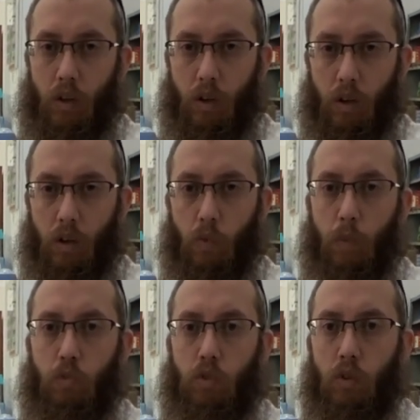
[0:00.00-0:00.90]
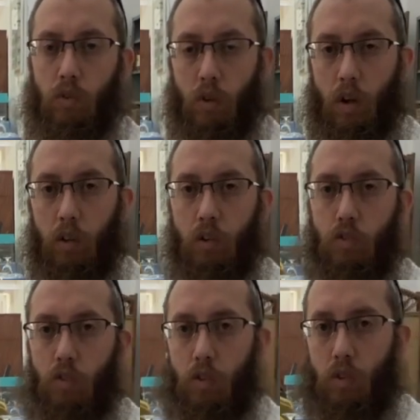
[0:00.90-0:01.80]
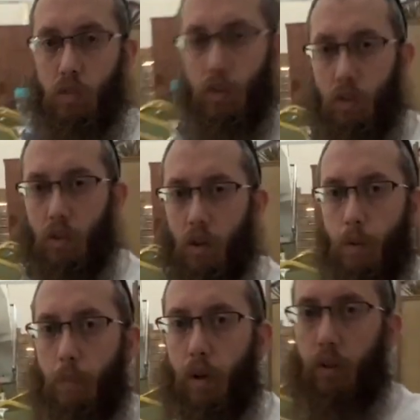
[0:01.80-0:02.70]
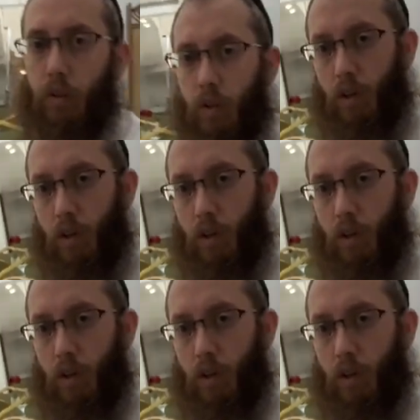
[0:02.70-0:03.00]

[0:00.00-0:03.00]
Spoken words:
like cream cheese and cottage cheese and butter.